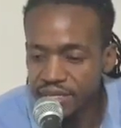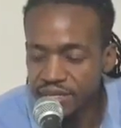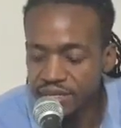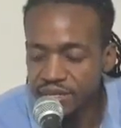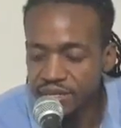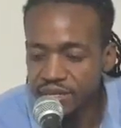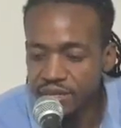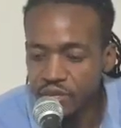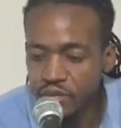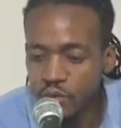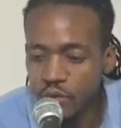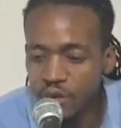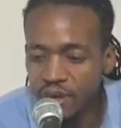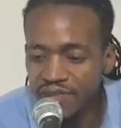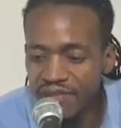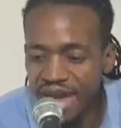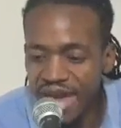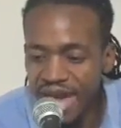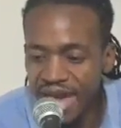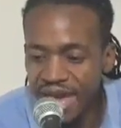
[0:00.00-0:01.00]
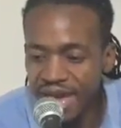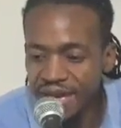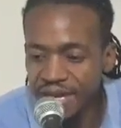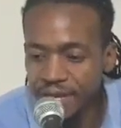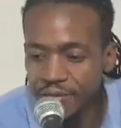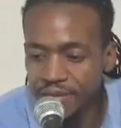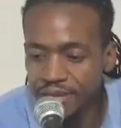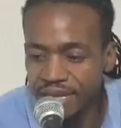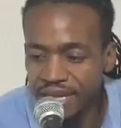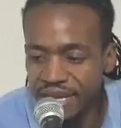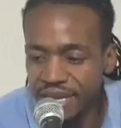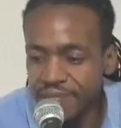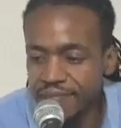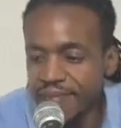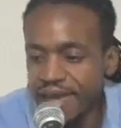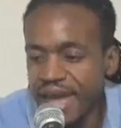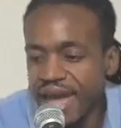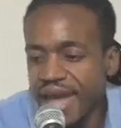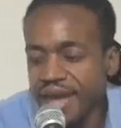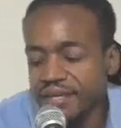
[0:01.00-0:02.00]
you have had a big
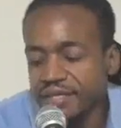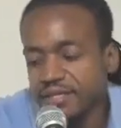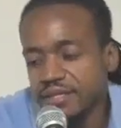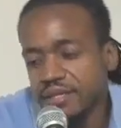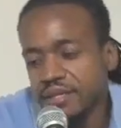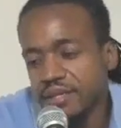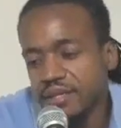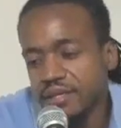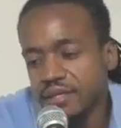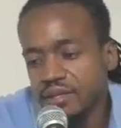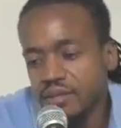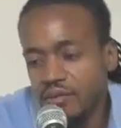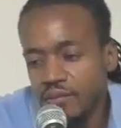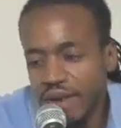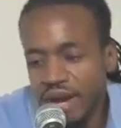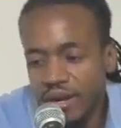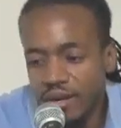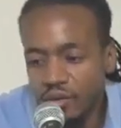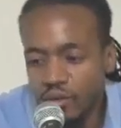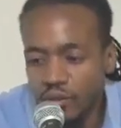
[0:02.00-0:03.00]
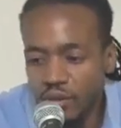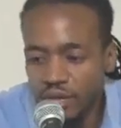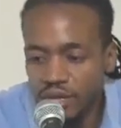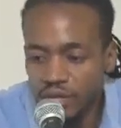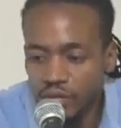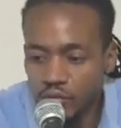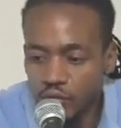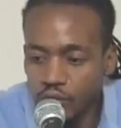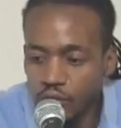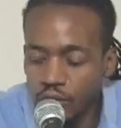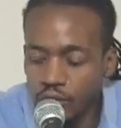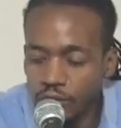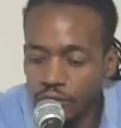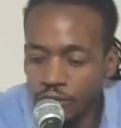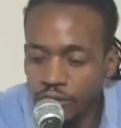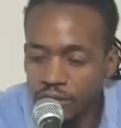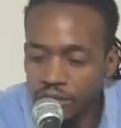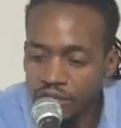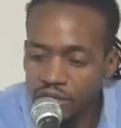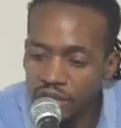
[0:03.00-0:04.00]
impact no matter what your role. But
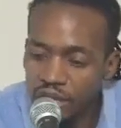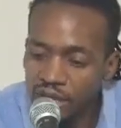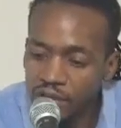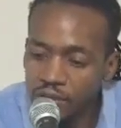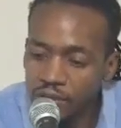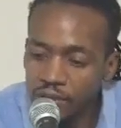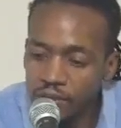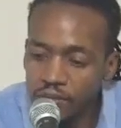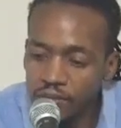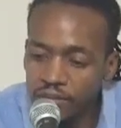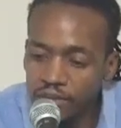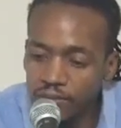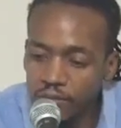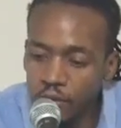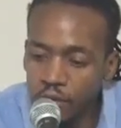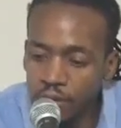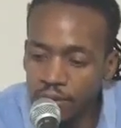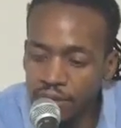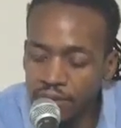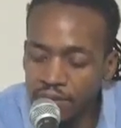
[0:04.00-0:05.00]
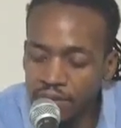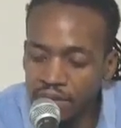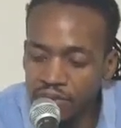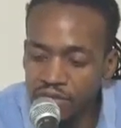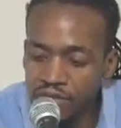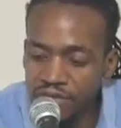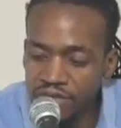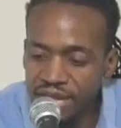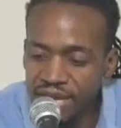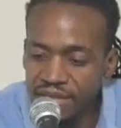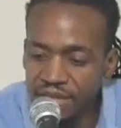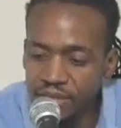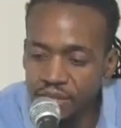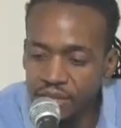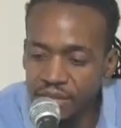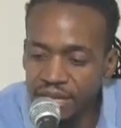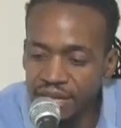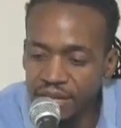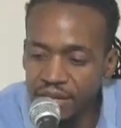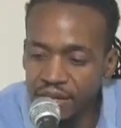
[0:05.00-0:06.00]
we're going to talk a little bit more about Mother's Day a little
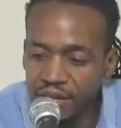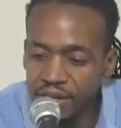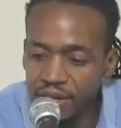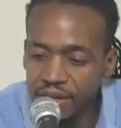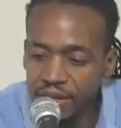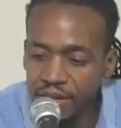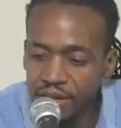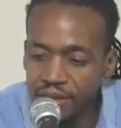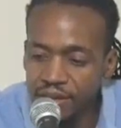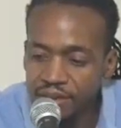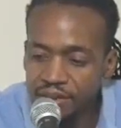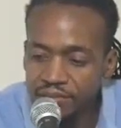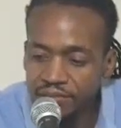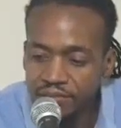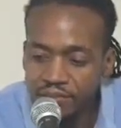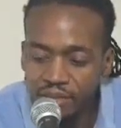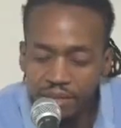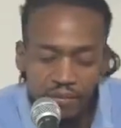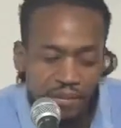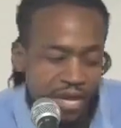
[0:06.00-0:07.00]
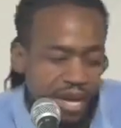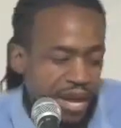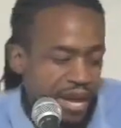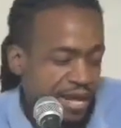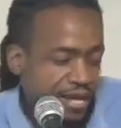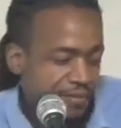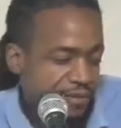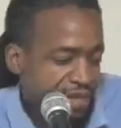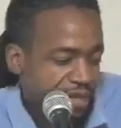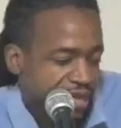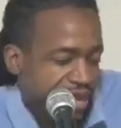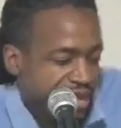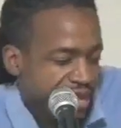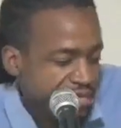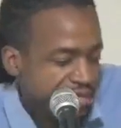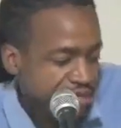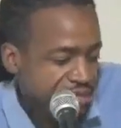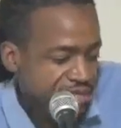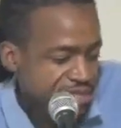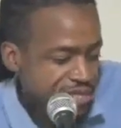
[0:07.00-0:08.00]
later. But I am glad
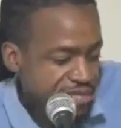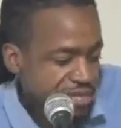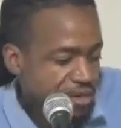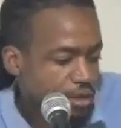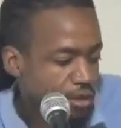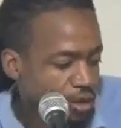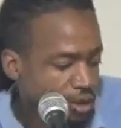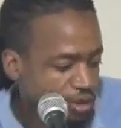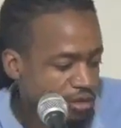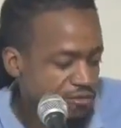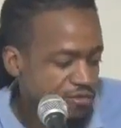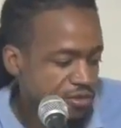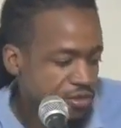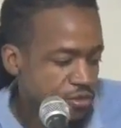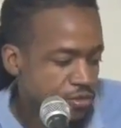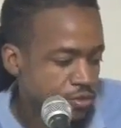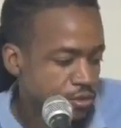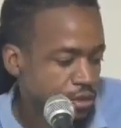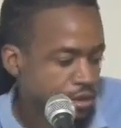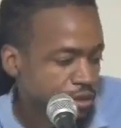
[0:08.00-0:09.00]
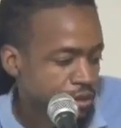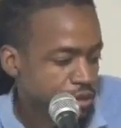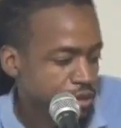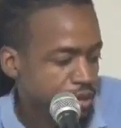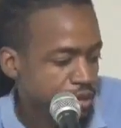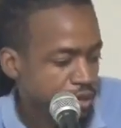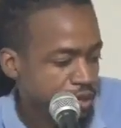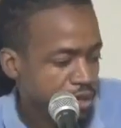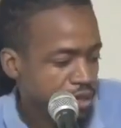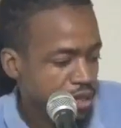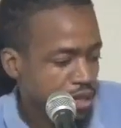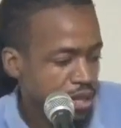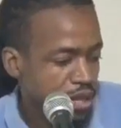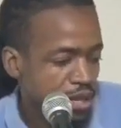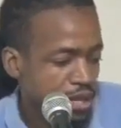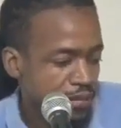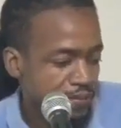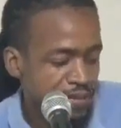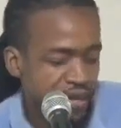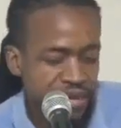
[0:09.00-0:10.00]
to see all of you.
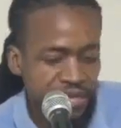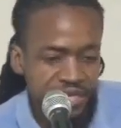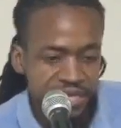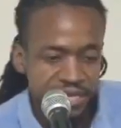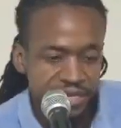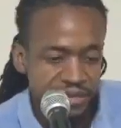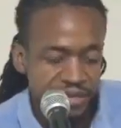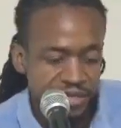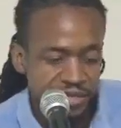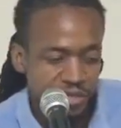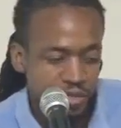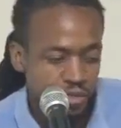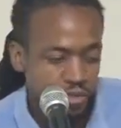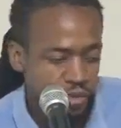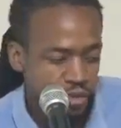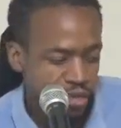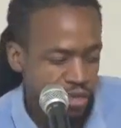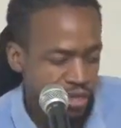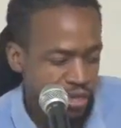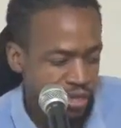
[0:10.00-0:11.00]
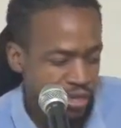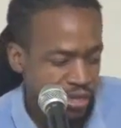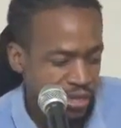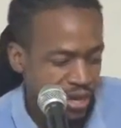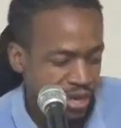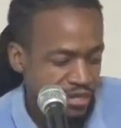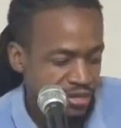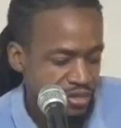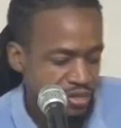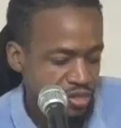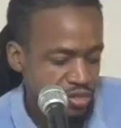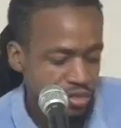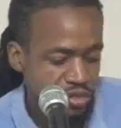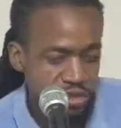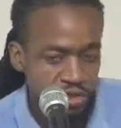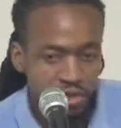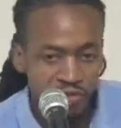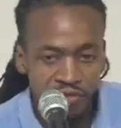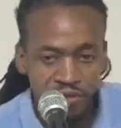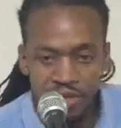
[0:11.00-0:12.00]
Um, hey, Deaconess Julia. Hi, Sister
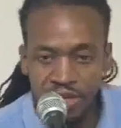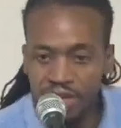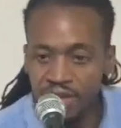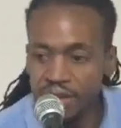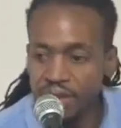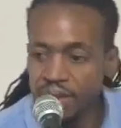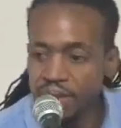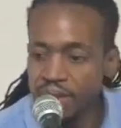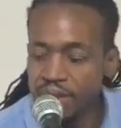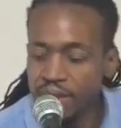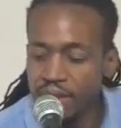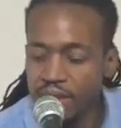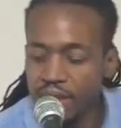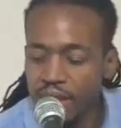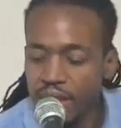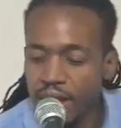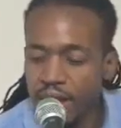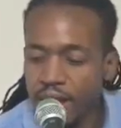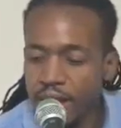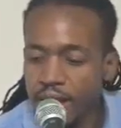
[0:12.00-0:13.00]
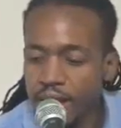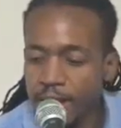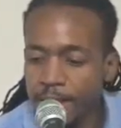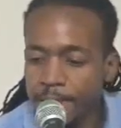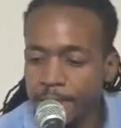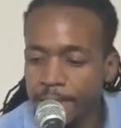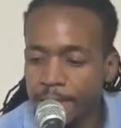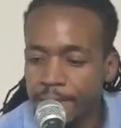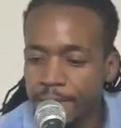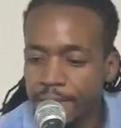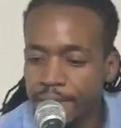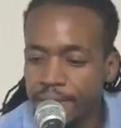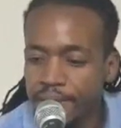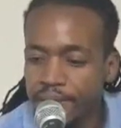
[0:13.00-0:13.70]
Sylvia. Um,